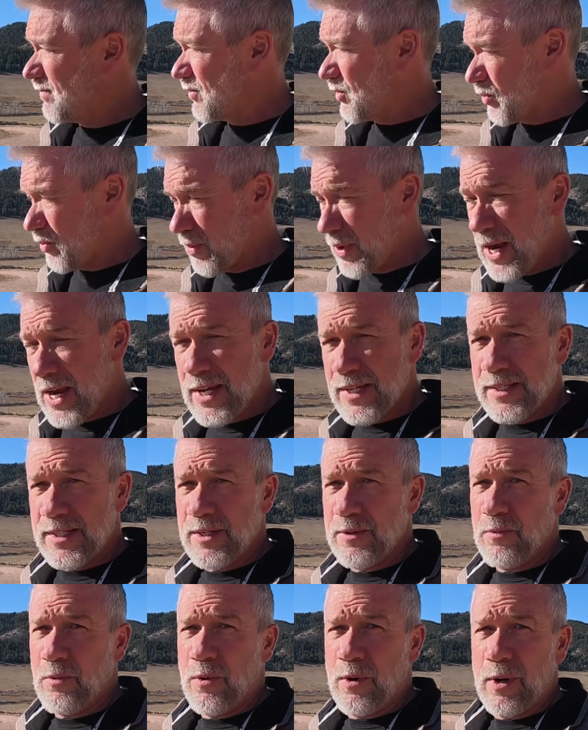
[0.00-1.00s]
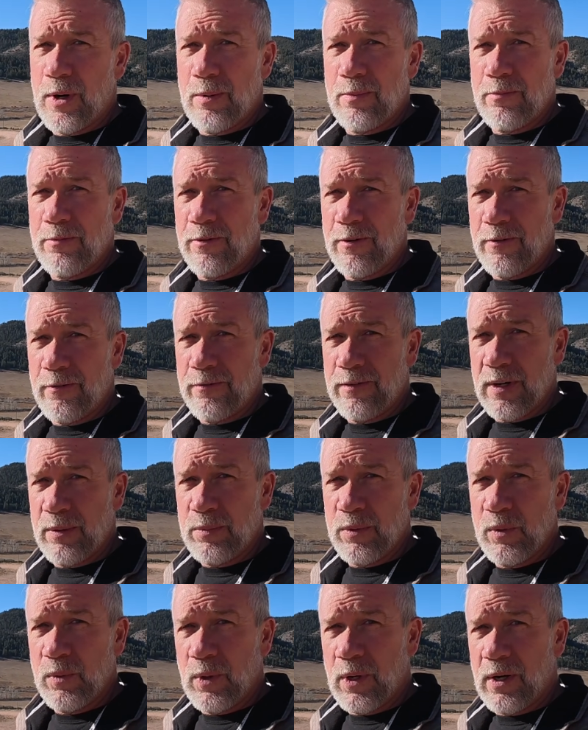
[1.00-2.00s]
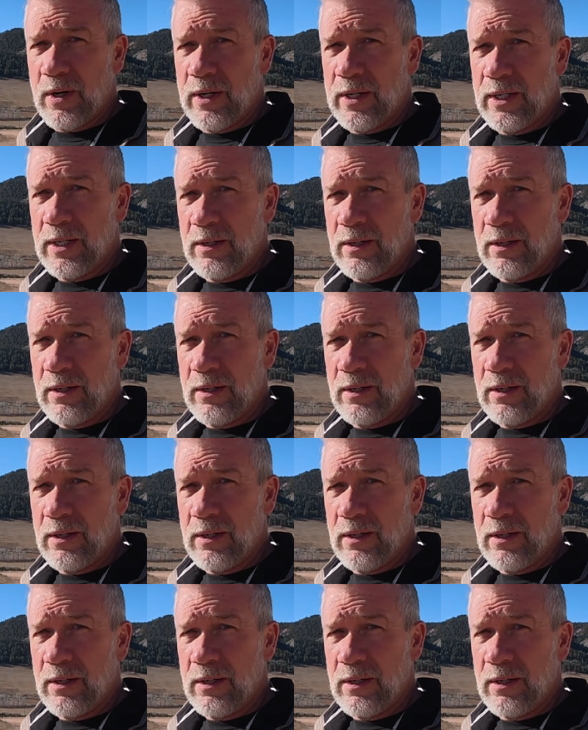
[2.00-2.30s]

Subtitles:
crazy warm for February